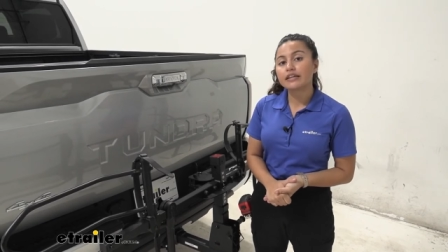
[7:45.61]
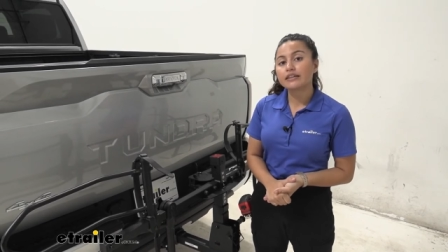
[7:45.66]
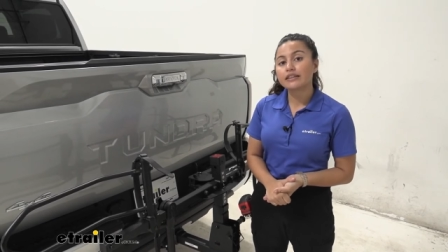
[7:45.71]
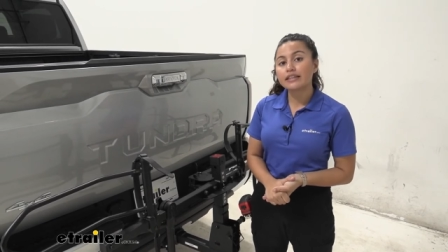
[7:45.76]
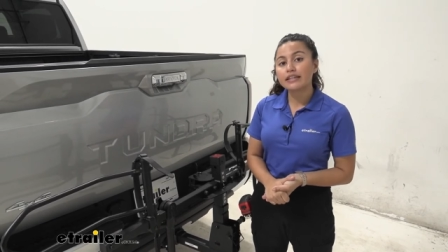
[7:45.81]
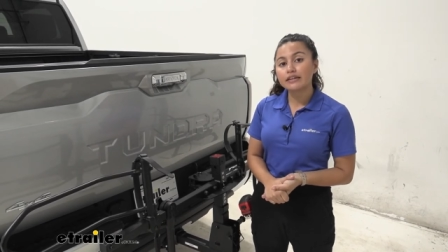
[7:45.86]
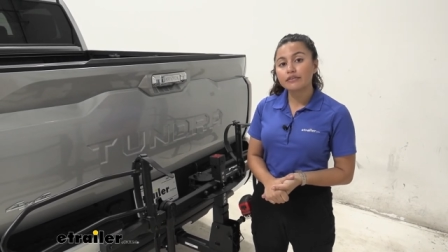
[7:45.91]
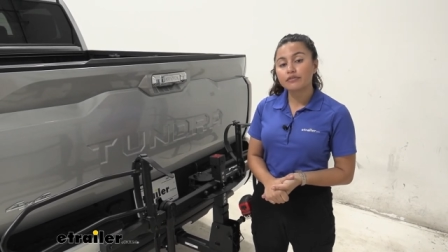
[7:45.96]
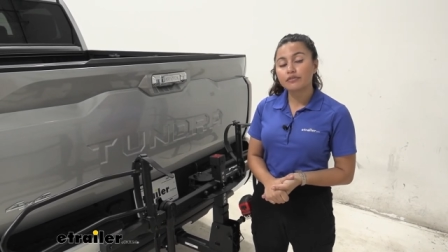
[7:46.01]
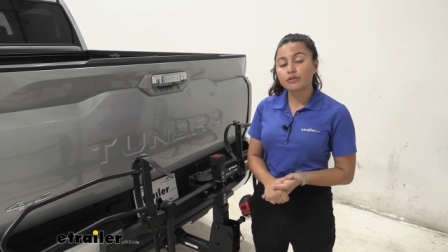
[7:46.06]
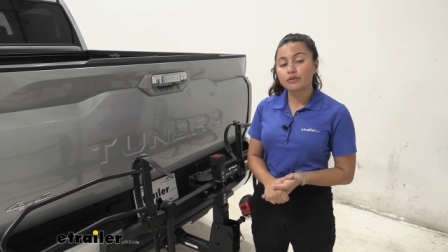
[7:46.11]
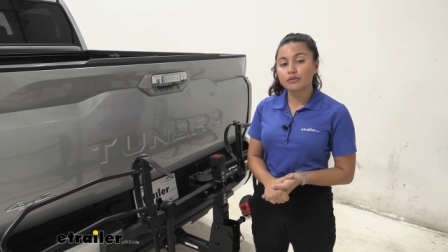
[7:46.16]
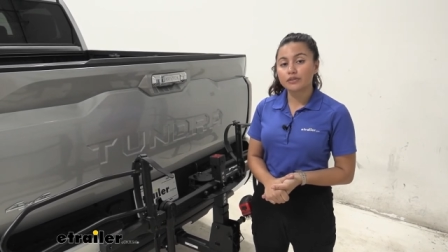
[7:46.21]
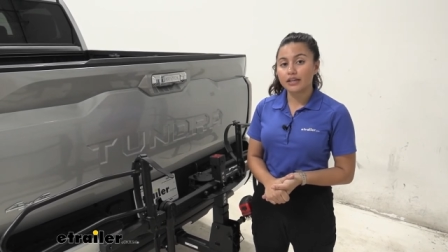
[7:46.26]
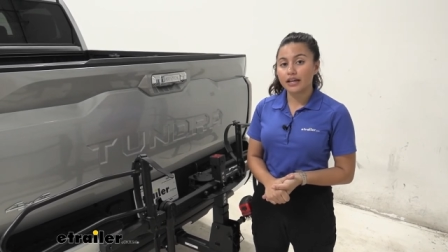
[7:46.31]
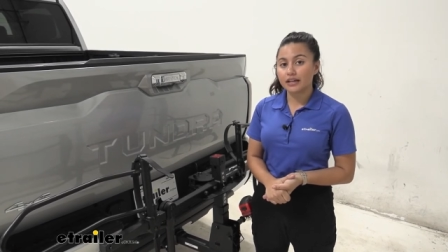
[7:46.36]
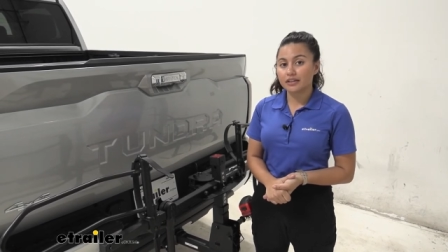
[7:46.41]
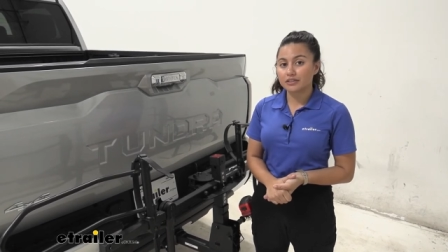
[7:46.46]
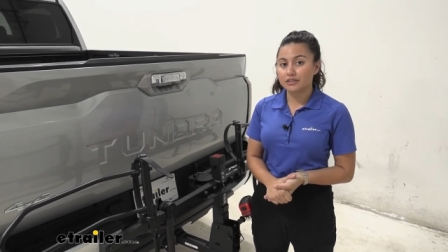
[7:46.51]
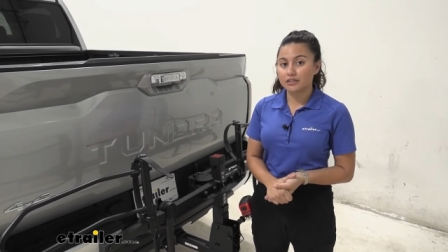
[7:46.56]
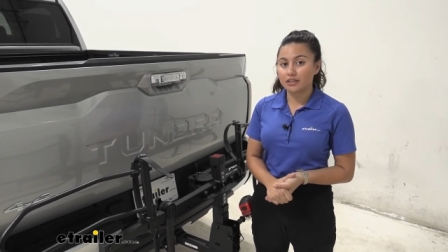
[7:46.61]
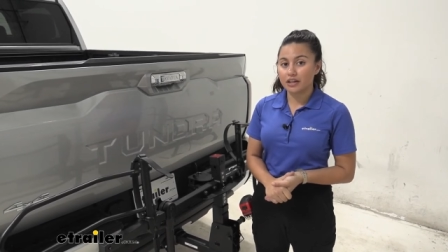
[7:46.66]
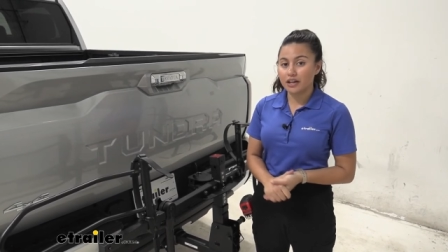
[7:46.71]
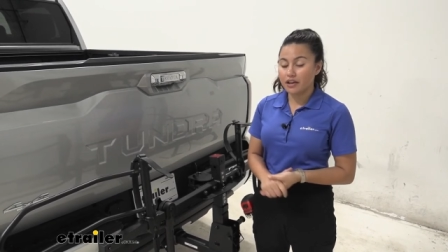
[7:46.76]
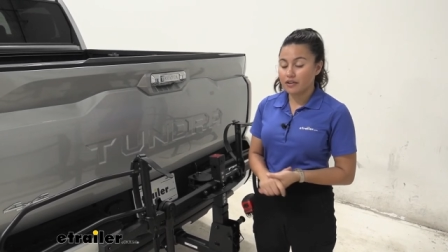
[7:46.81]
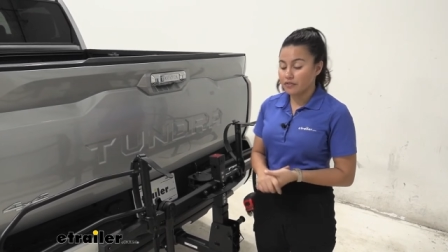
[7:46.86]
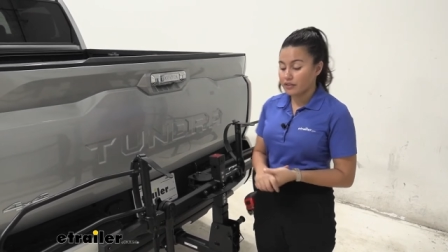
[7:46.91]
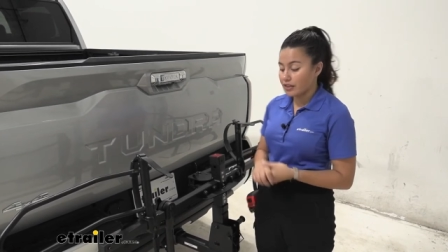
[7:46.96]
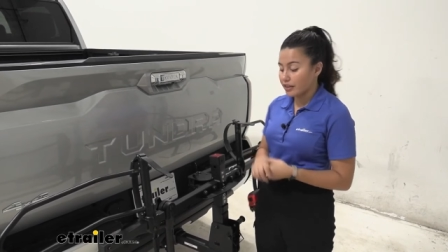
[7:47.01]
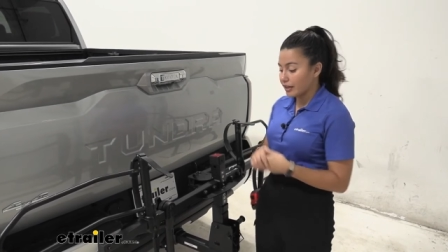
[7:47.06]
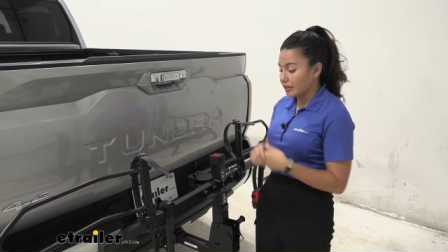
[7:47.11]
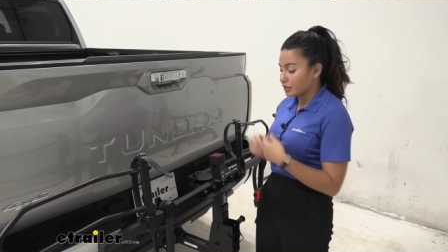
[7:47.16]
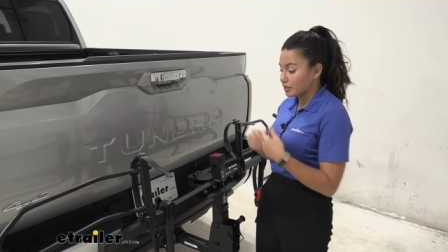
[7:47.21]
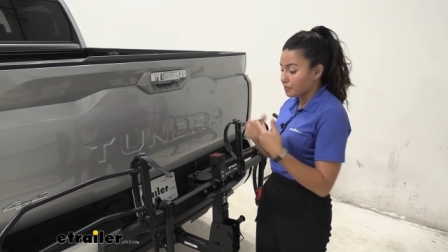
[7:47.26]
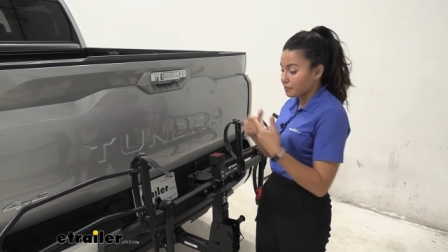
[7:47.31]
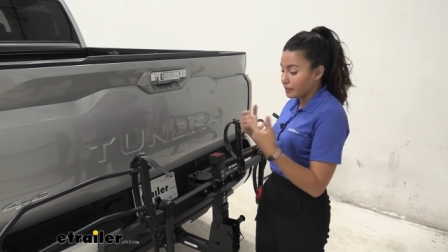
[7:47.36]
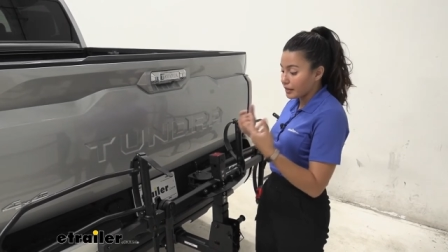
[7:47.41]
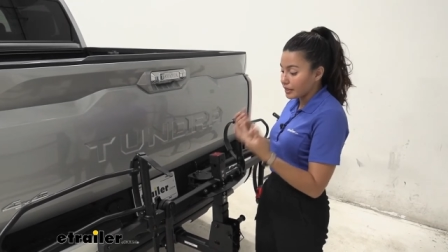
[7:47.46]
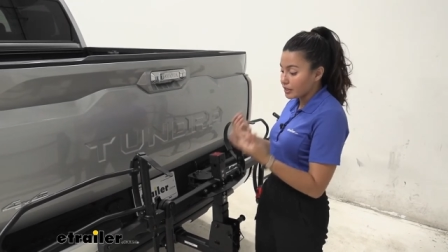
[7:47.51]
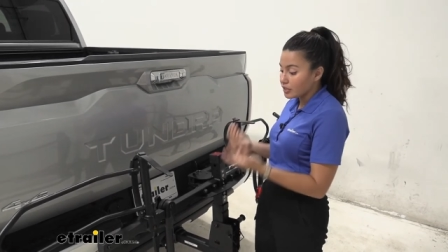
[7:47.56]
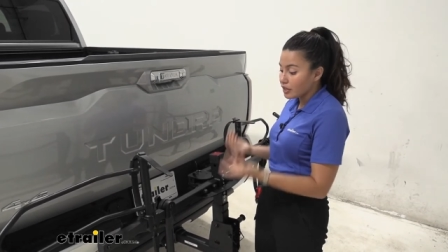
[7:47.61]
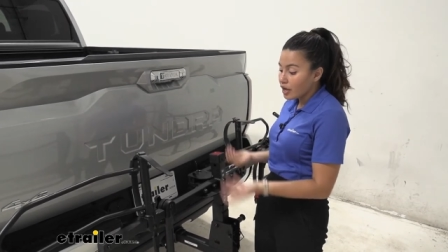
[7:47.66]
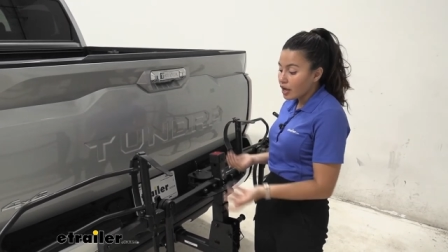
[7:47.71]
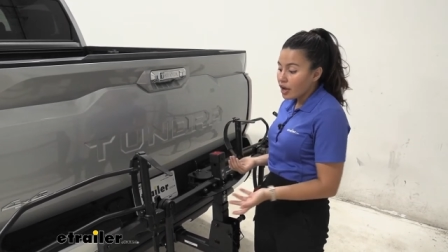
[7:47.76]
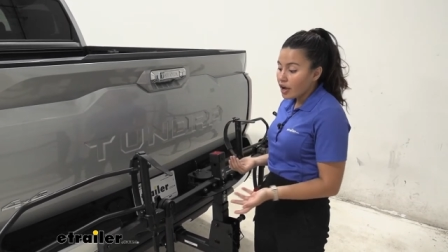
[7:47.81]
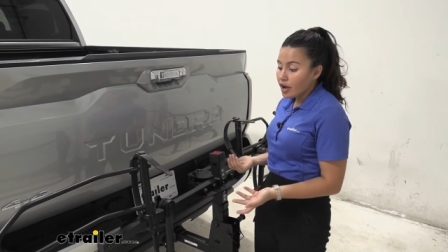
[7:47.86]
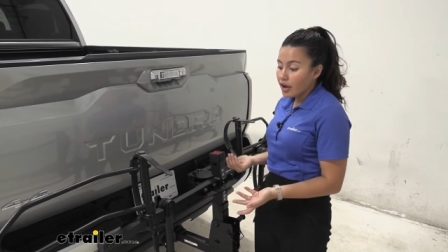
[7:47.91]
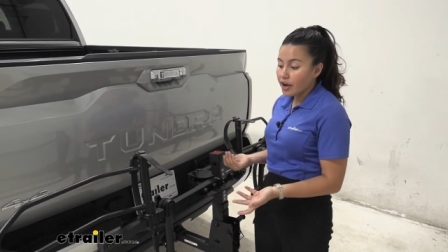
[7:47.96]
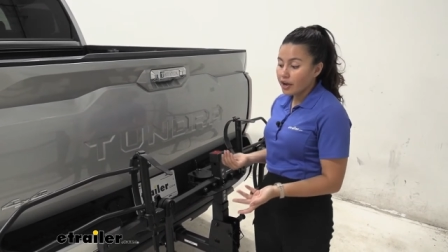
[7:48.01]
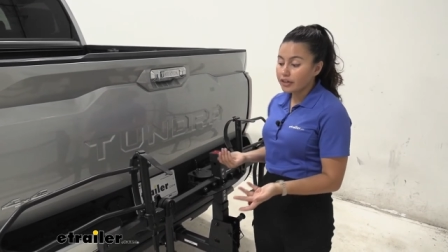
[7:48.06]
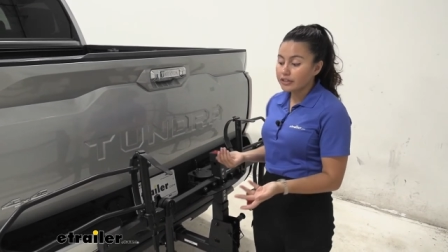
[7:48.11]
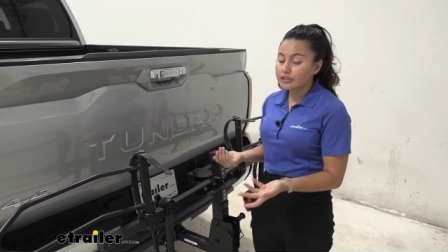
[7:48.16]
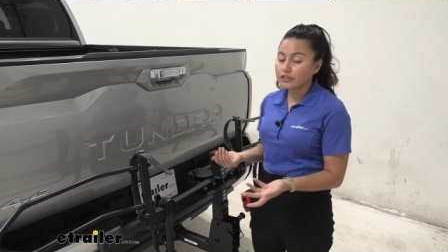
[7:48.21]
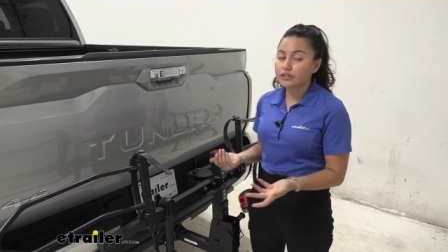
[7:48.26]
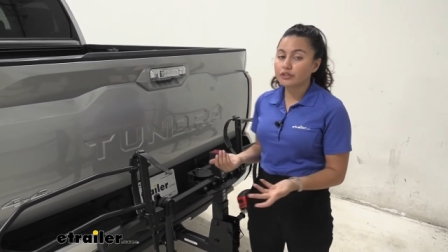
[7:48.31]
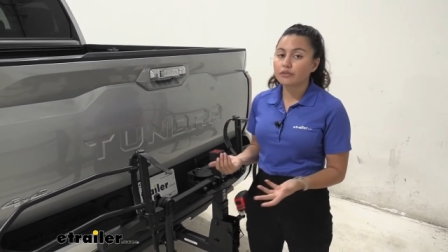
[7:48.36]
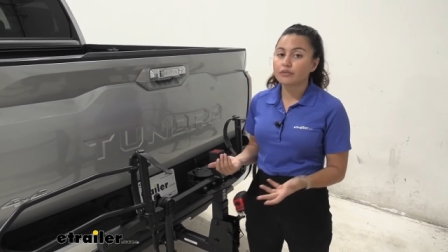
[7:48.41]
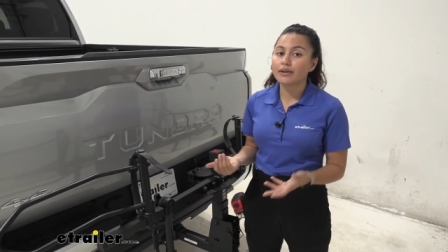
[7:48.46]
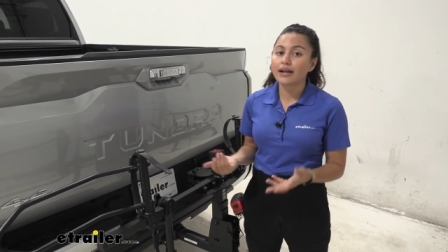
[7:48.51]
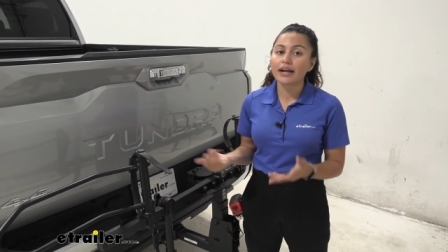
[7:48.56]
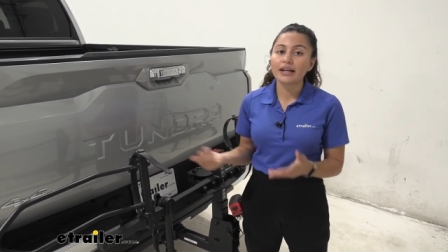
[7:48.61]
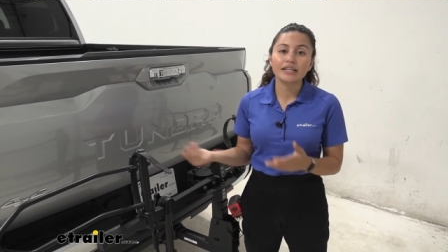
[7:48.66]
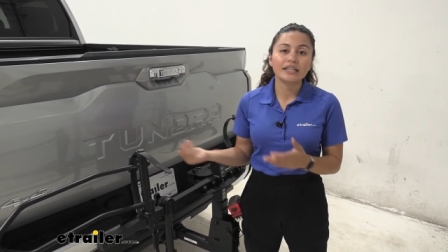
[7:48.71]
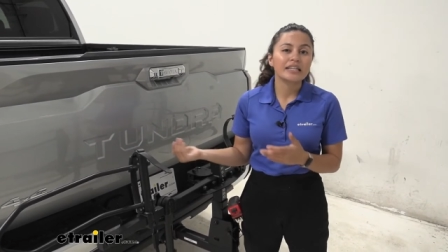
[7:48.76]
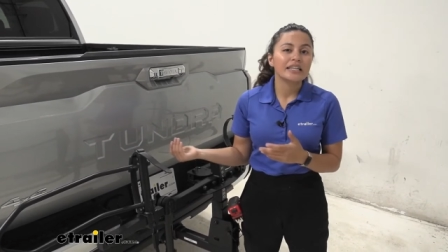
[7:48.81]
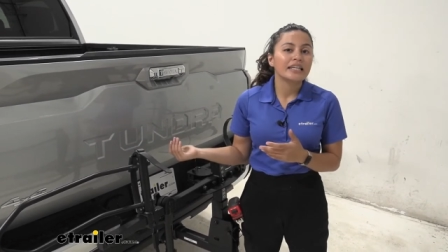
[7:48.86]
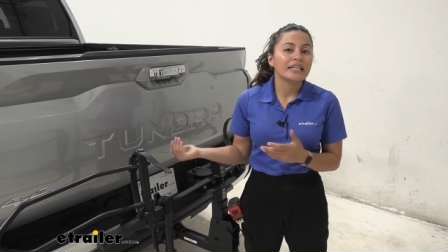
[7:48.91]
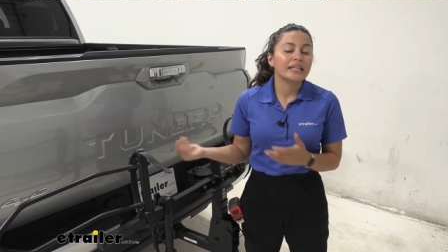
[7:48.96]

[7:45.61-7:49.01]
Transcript: lift those extra heavy electric bikes onto the rack.